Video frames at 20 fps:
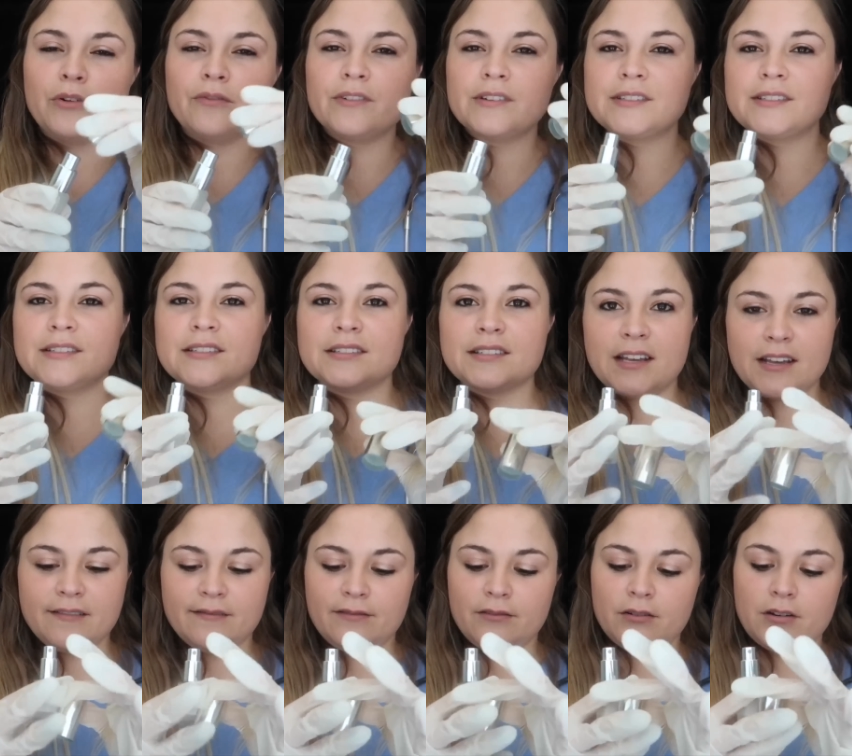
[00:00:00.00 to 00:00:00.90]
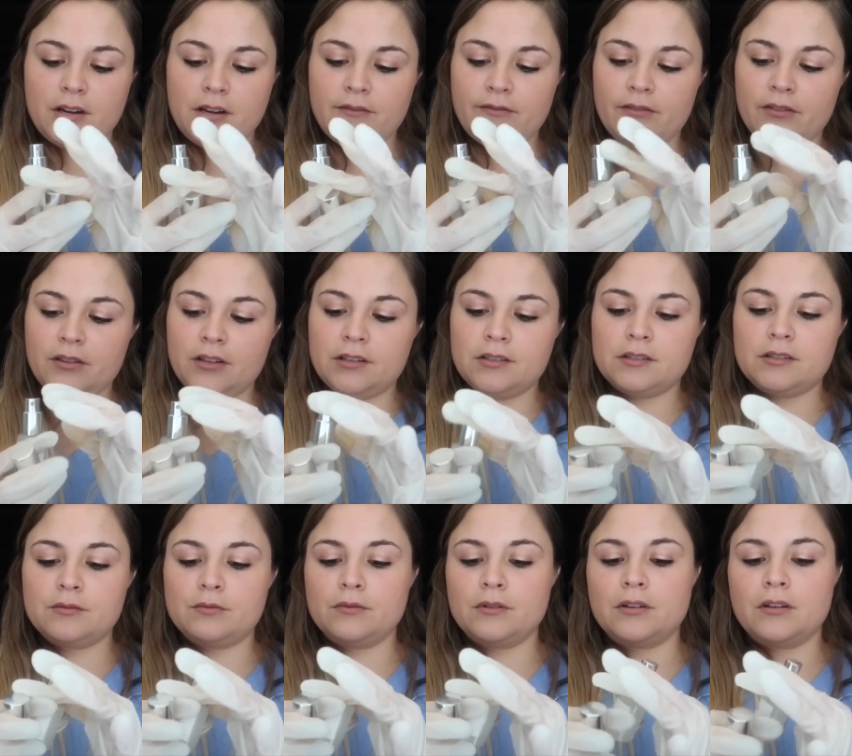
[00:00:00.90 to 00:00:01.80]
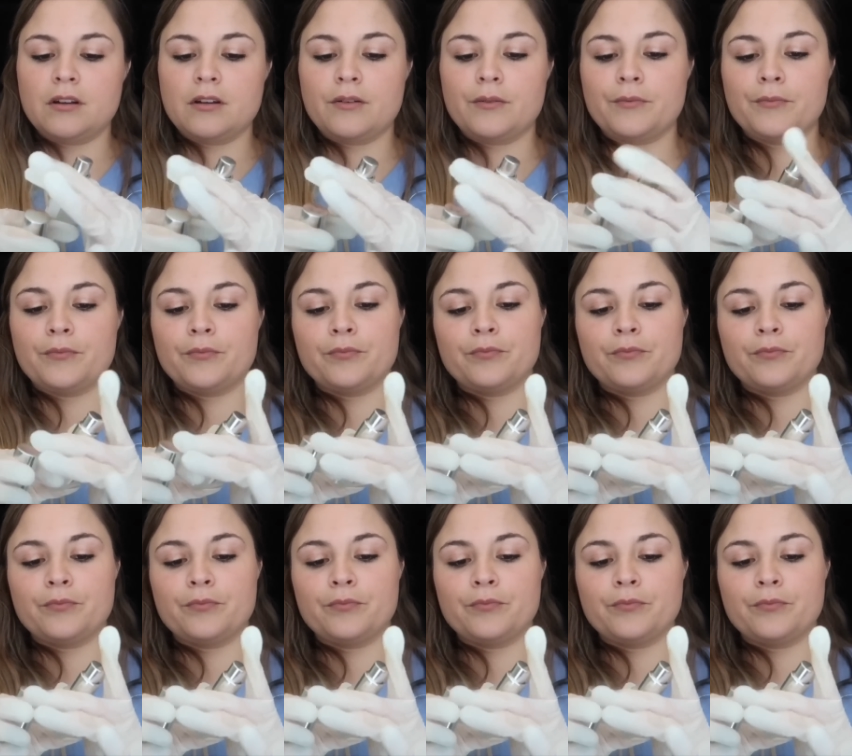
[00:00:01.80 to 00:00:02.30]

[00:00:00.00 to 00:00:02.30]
more of a savory for this one.